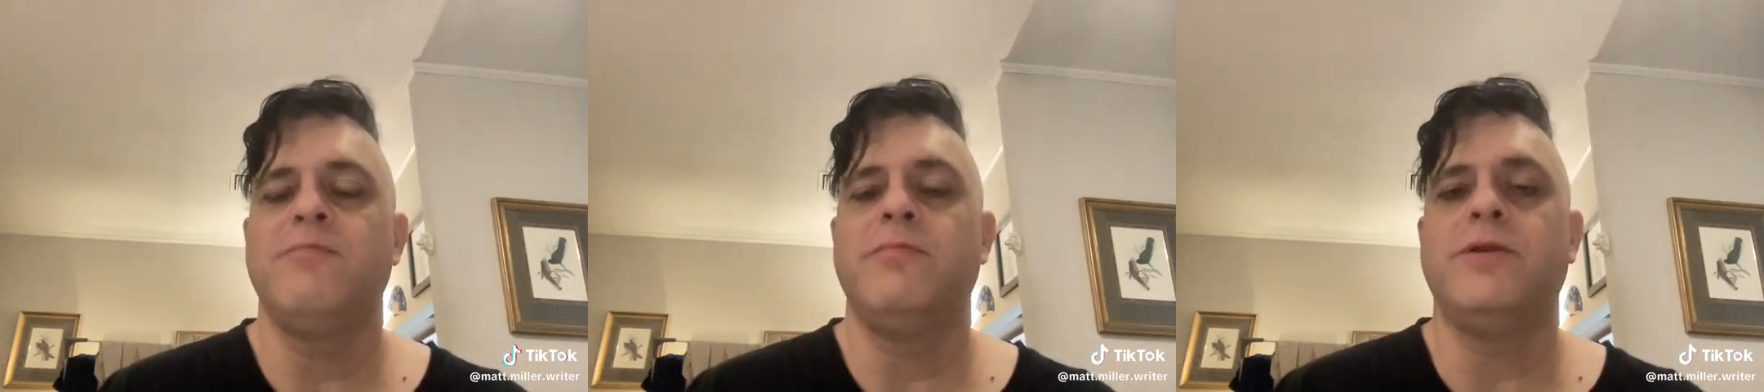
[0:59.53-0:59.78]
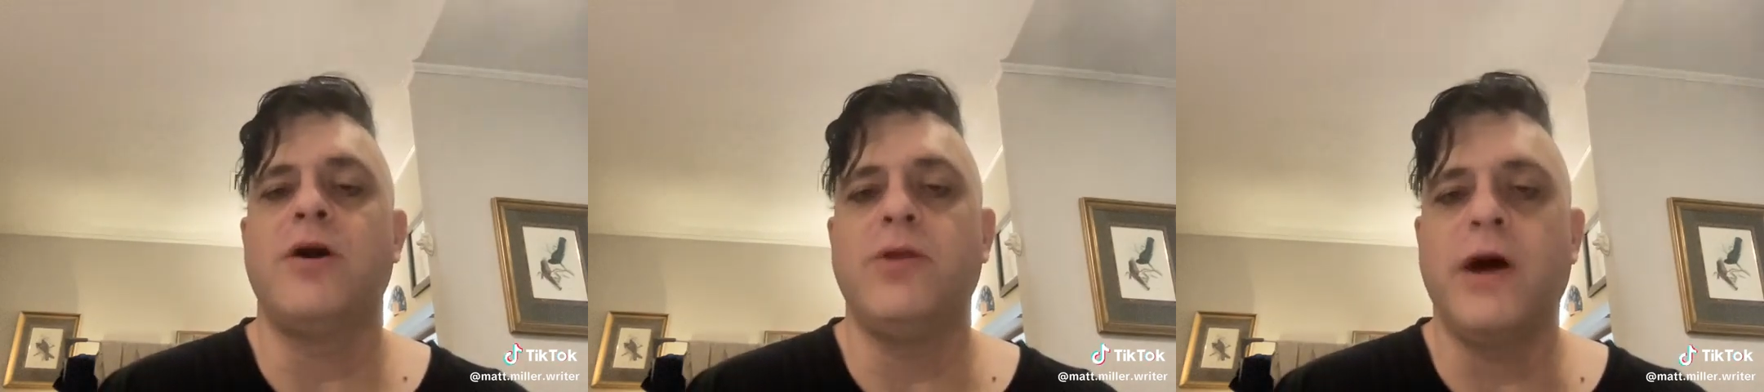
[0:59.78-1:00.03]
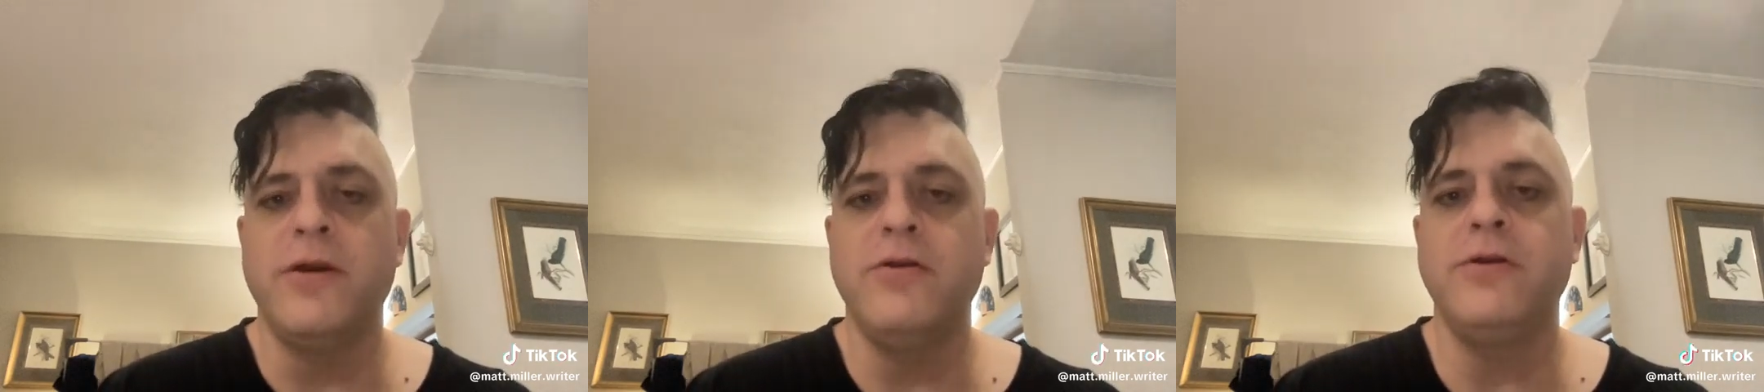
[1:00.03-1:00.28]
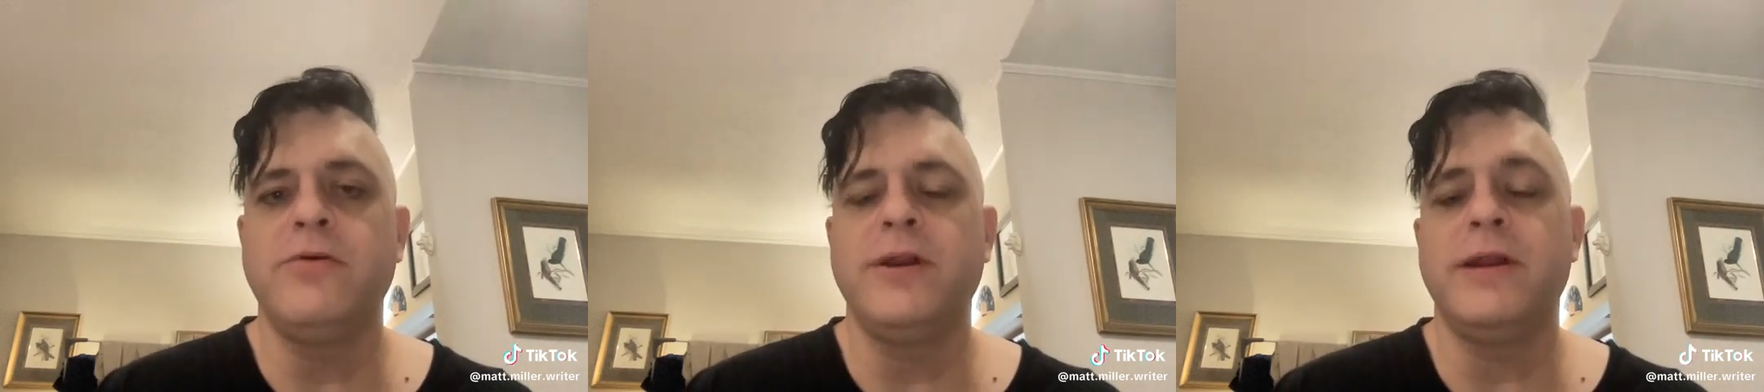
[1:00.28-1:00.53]
Don't
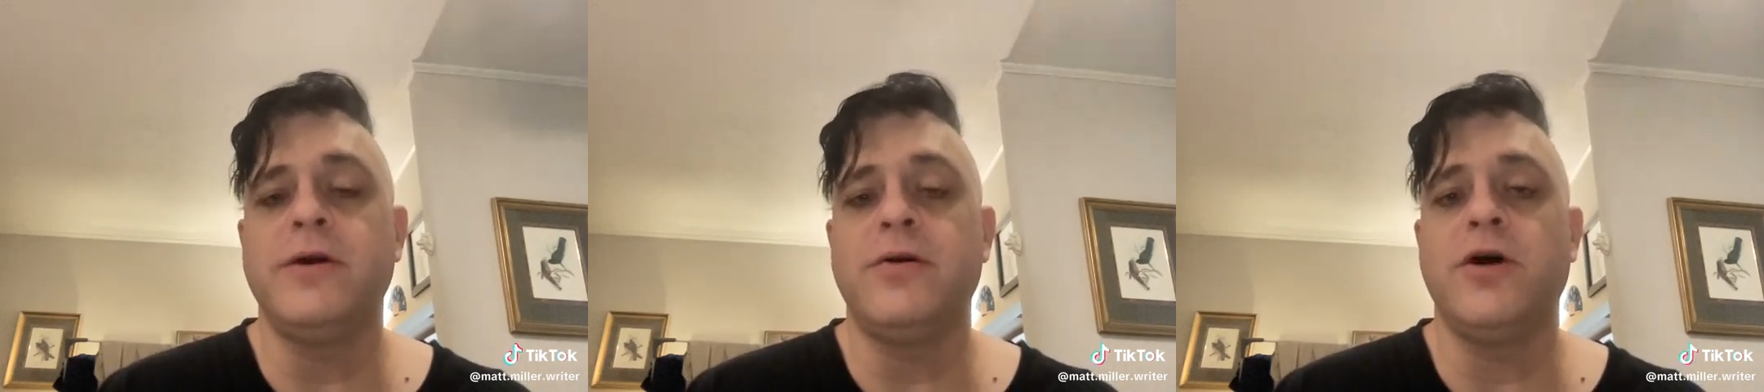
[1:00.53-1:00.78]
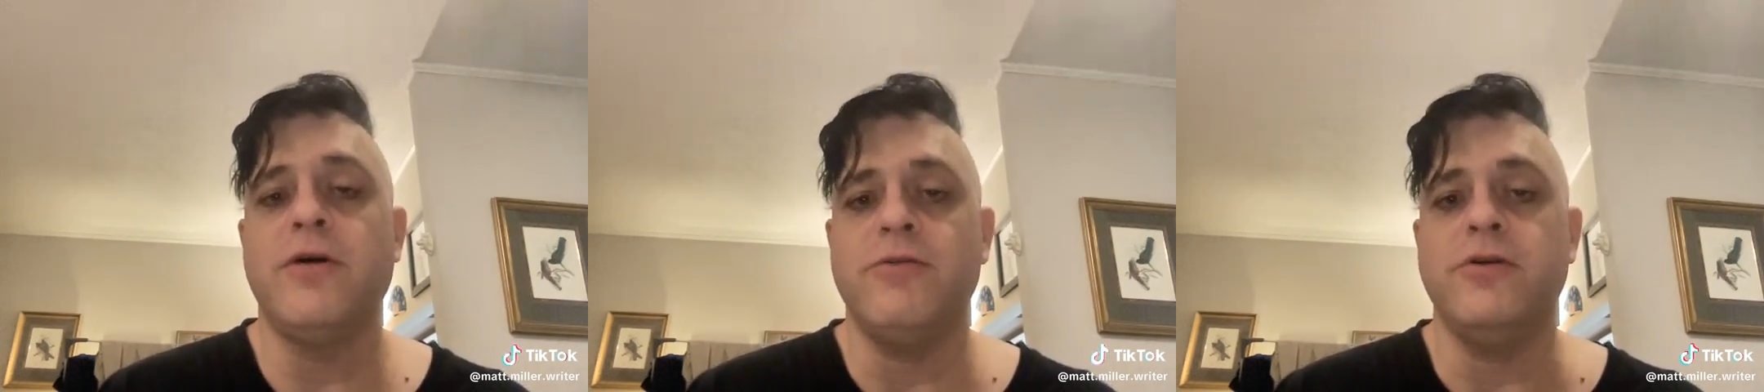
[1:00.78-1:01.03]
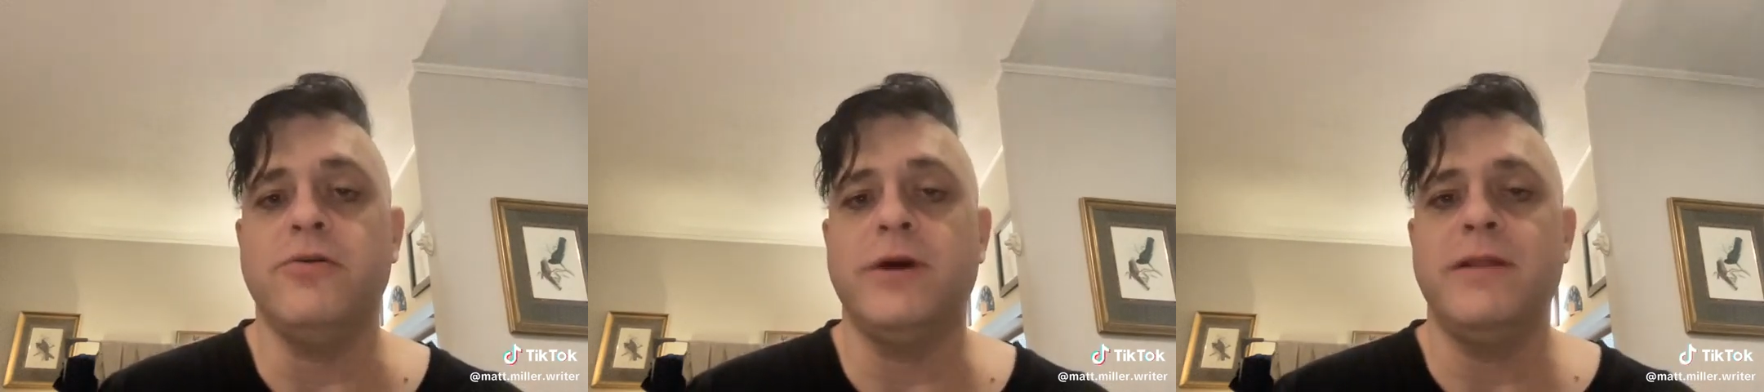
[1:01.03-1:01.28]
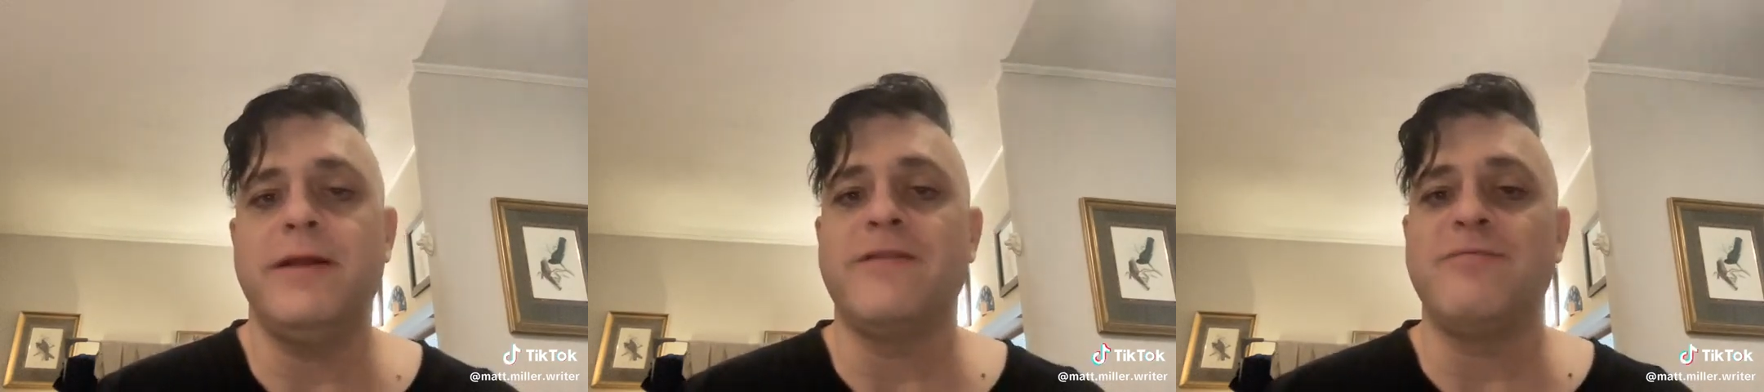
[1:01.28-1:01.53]
underdo it and don't overdo
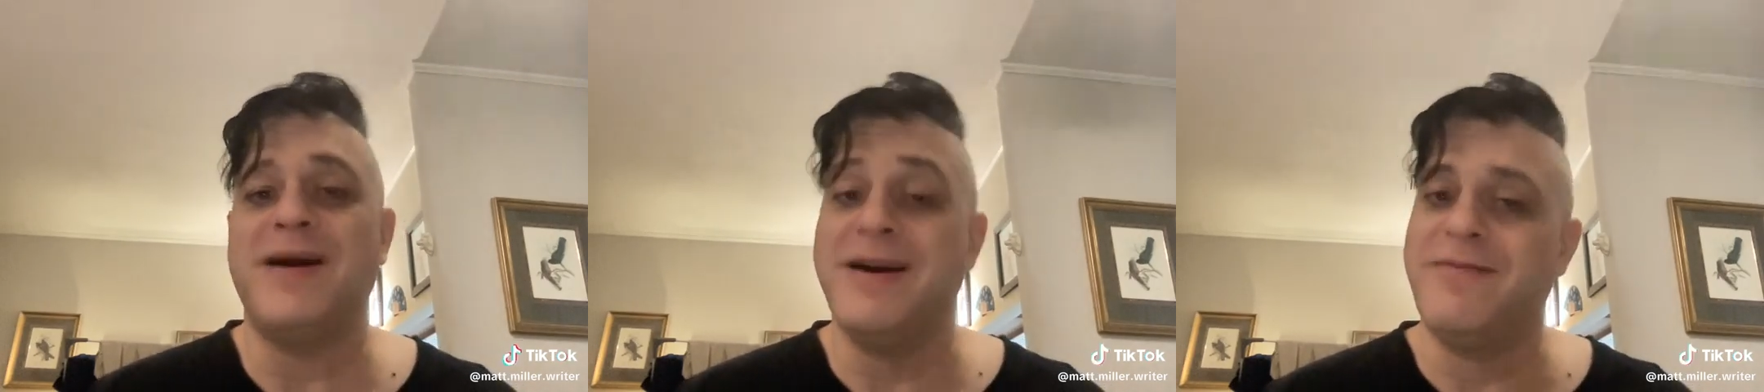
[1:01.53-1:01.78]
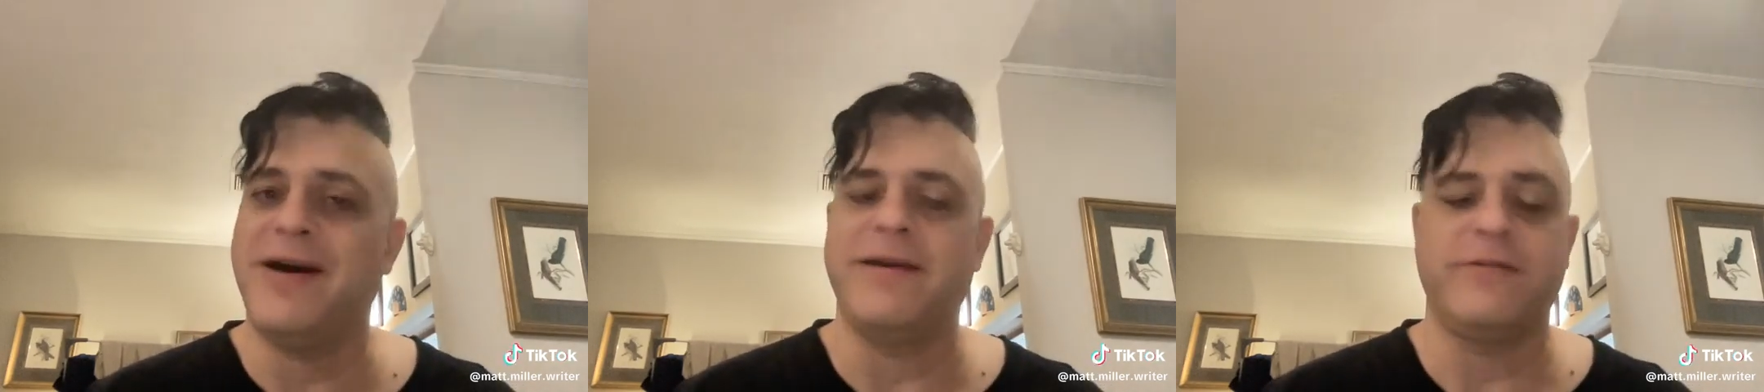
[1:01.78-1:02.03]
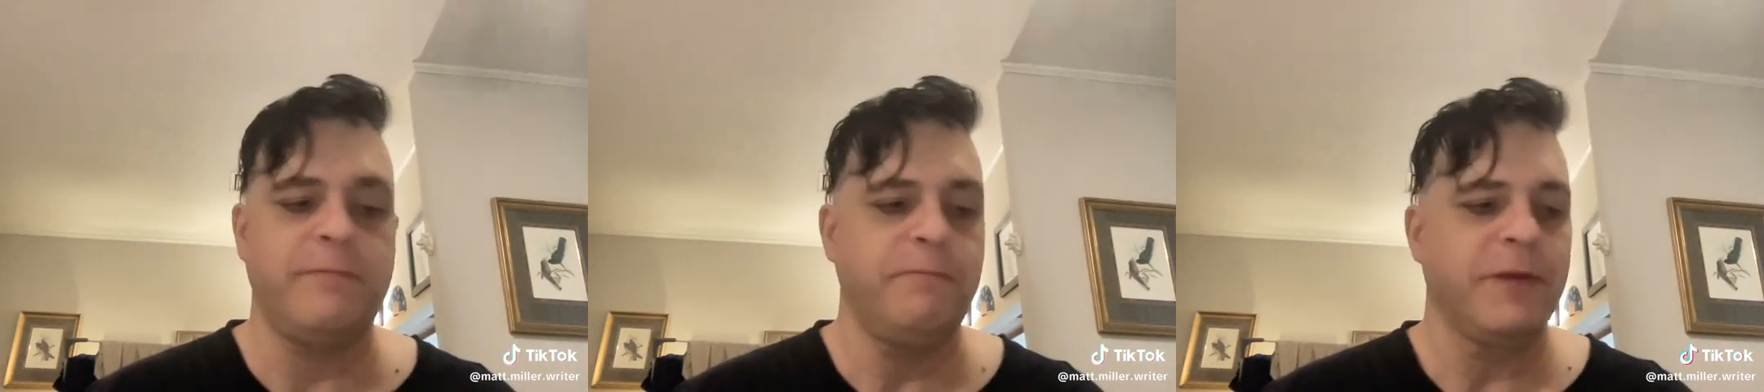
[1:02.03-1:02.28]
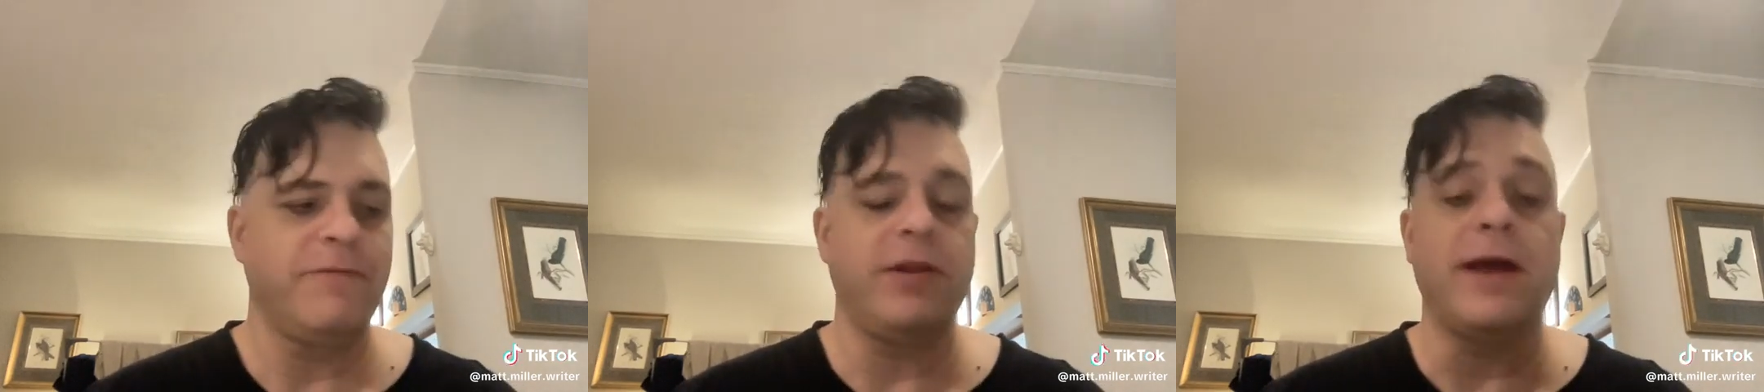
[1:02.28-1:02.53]
it. That's my advice.
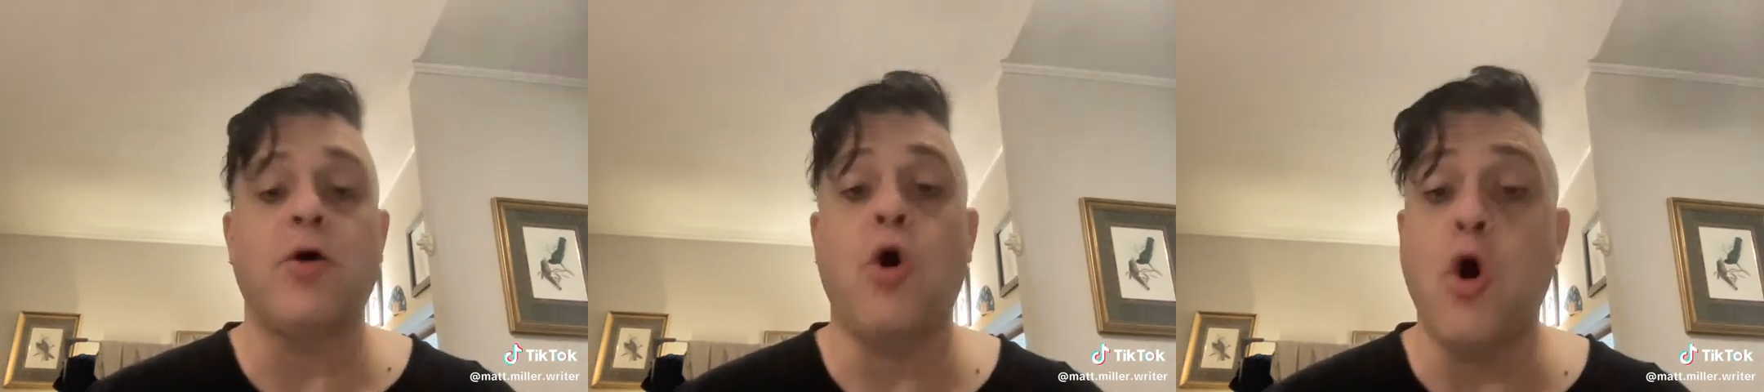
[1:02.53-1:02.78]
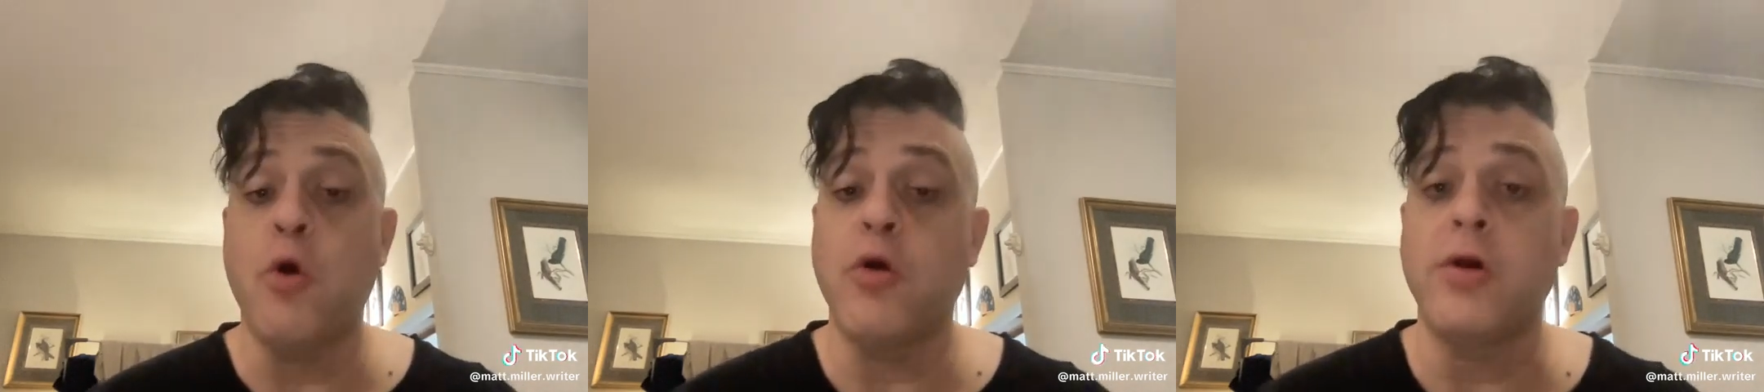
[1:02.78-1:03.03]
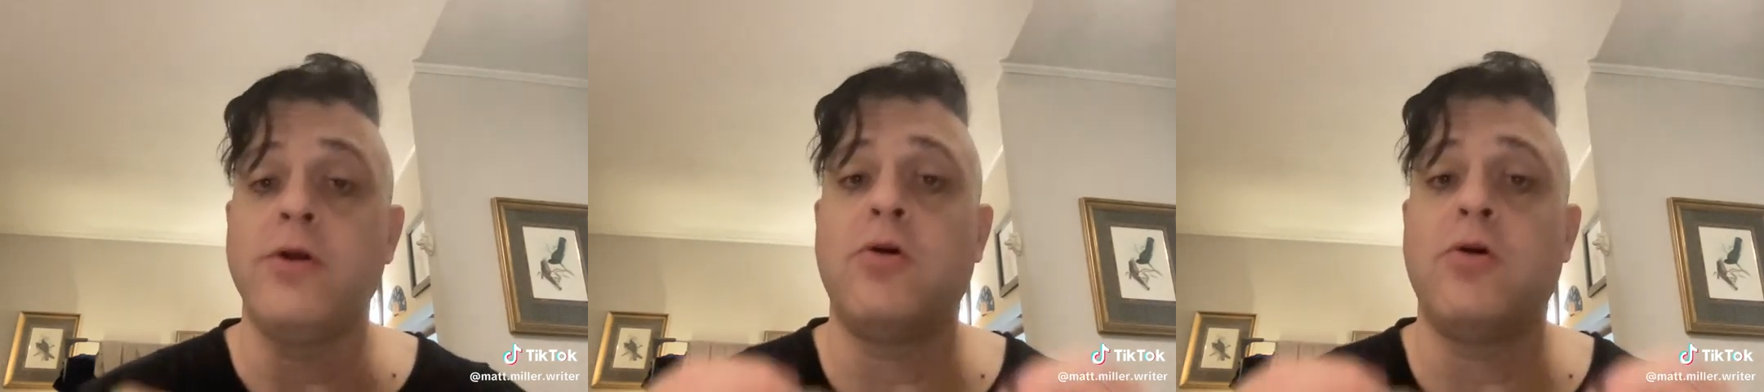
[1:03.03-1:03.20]
If you like horror and